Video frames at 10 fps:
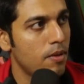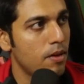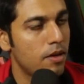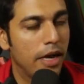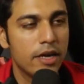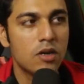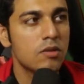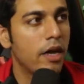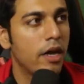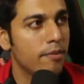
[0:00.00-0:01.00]
Right now
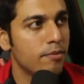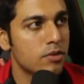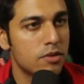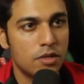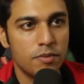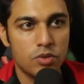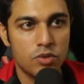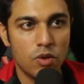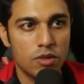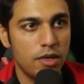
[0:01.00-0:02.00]
the ammo system is
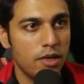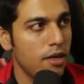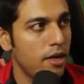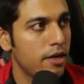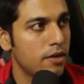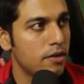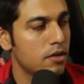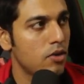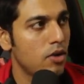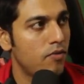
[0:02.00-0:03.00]
not there, like
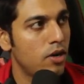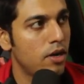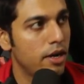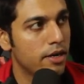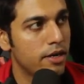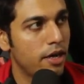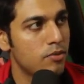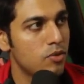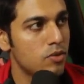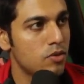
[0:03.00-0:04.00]
you have to collect
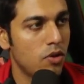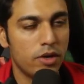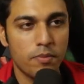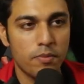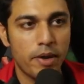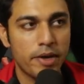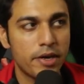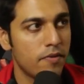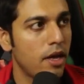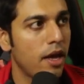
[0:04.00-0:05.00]
ammos or you're depleted
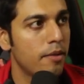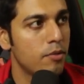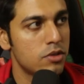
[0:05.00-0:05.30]
with the ammos.